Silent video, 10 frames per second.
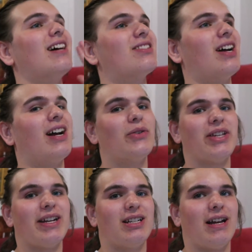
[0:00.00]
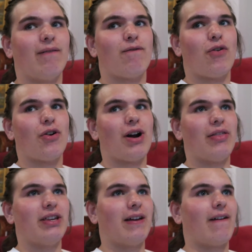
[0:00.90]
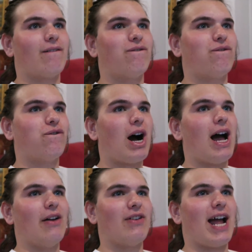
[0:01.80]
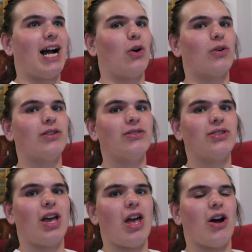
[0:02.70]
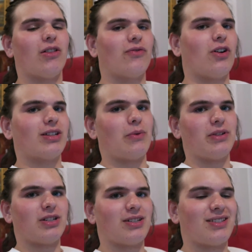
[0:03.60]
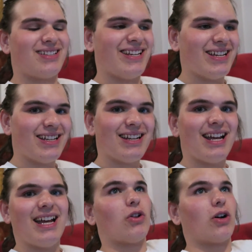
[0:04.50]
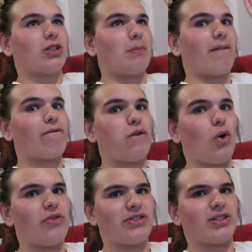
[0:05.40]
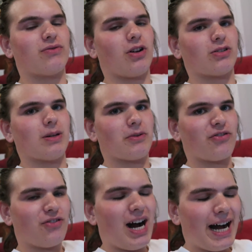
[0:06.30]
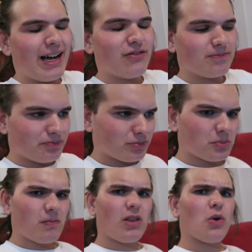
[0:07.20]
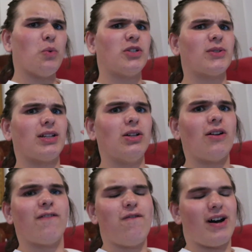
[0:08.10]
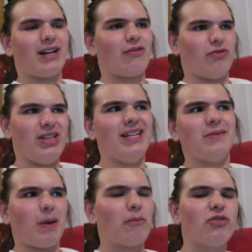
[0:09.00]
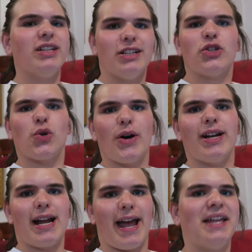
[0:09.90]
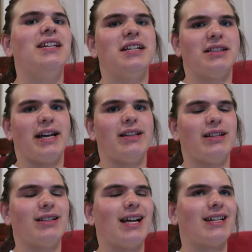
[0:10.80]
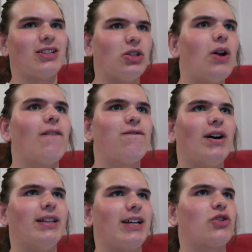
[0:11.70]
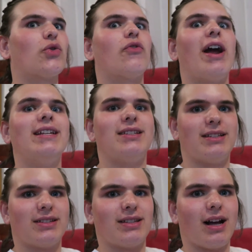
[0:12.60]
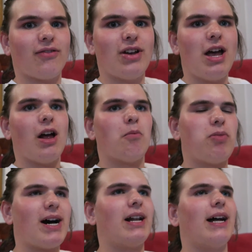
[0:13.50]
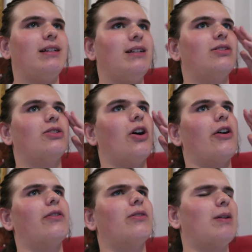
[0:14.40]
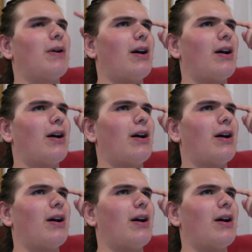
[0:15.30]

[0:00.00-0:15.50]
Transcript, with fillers: last night I was editing for I think five hours on the vlog that we just did vlog number four this is vlog number five which was a lot of fun. I'm really, I'm really enjoying editing lately. Like it's a lot of fun, like creating stuff. But I need to know in